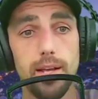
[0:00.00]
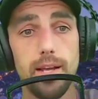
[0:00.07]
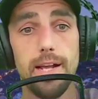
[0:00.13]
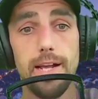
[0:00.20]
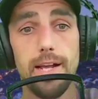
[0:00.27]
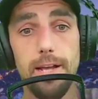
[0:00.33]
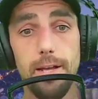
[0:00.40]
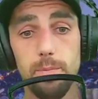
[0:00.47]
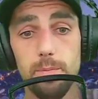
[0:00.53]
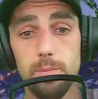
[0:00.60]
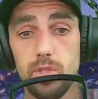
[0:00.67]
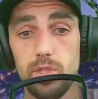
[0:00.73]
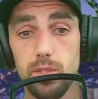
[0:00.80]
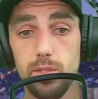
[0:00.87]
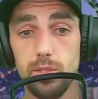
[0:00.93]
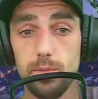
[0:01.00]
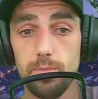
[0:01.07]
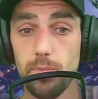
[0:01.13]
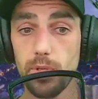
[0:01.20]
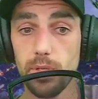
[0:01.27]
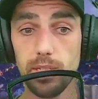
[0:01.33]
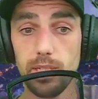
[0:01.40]
um, so
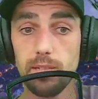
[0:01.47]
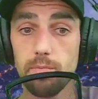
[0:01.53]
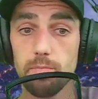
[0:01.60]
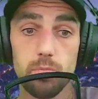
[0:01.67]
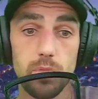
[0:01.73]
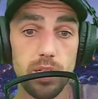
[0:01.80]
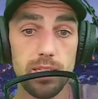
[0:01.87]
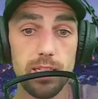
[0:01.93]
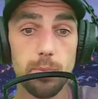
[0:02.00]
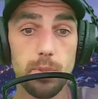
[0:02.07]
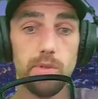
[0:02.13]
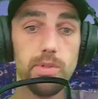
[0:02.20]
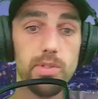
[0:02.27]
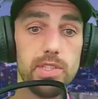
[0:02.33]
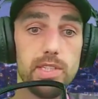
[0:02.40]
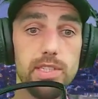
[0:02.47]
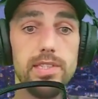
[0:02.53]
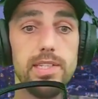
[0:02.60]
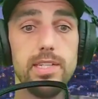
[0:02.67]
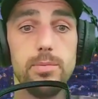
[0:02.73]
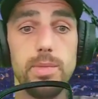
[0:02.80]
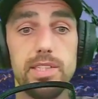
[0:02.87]
like I'll keep close eyes on
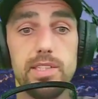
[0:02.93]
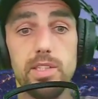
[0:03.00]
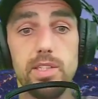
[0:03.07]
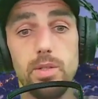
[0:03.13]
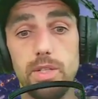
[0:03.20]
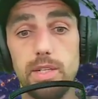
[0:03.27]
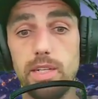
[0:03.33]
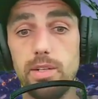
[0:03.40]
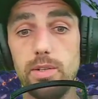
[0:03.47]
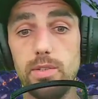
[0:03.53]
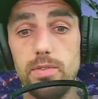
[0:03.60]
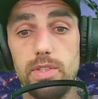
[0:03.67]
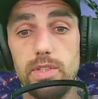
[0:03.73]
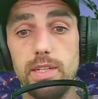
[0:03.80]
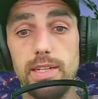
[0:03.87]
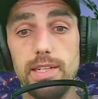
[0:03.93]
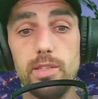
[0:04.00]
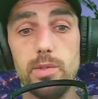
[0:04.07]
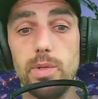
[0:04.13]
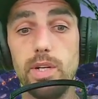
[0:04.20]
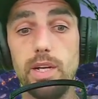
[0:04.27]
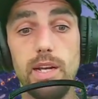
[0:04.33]
Mexico there over the next
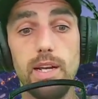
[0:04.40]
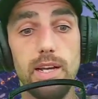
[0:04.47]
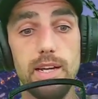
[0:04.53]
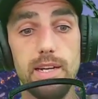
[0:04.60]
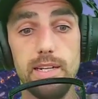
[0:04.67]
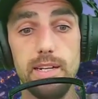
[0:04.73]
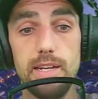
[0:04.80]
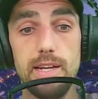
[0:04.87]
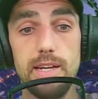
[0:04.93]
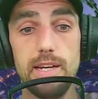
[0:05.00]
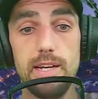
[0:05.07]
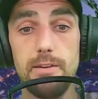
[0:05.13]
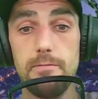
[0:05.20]
while, and uh,